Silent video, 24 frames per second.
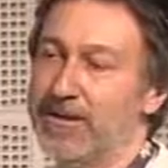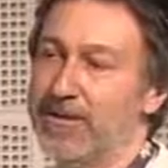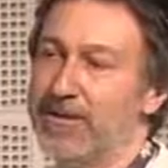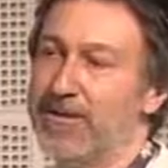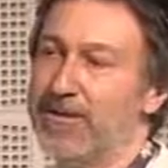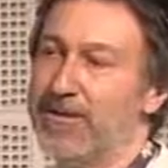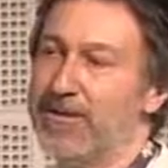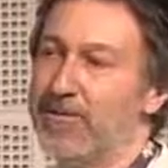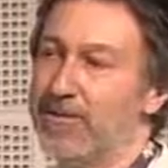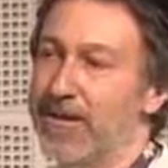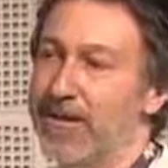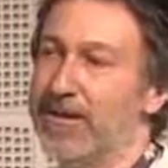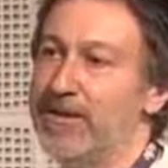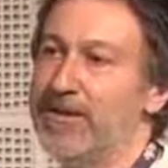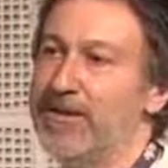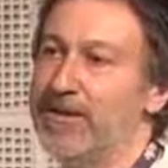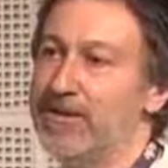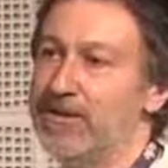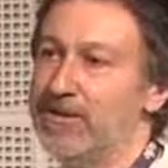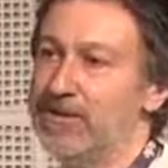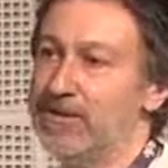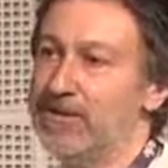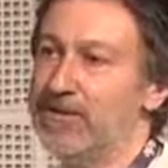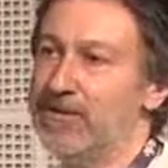new
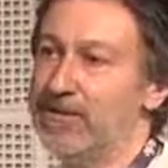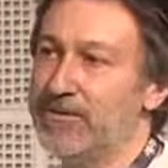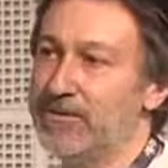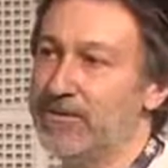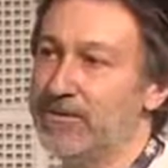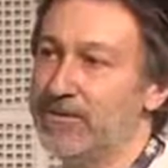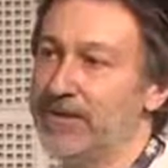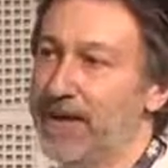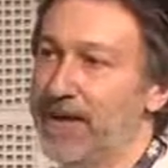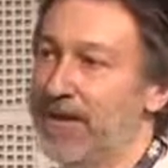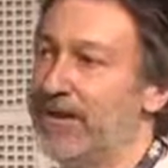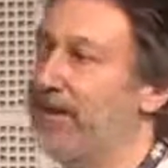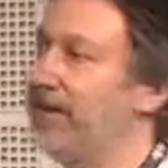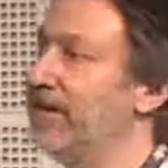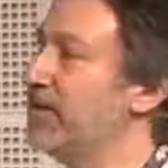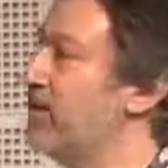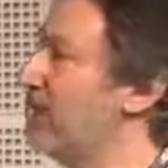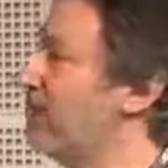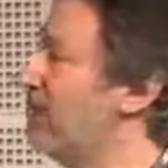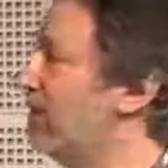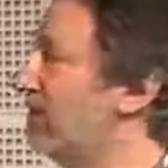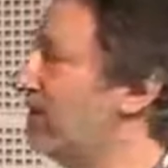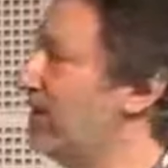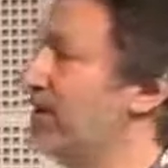medicines for malaria,
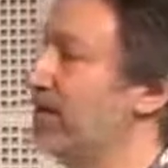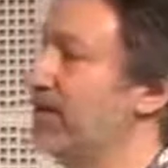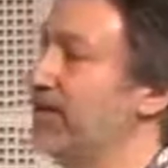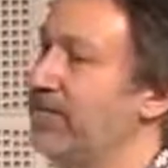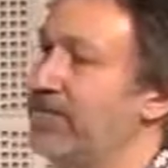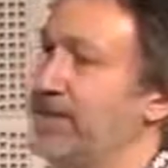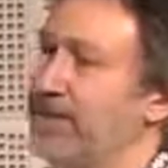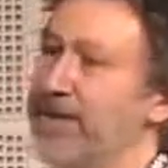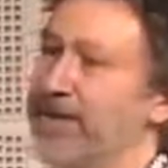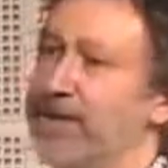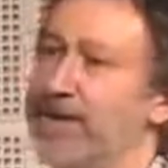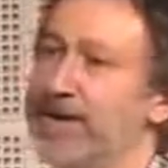especially if they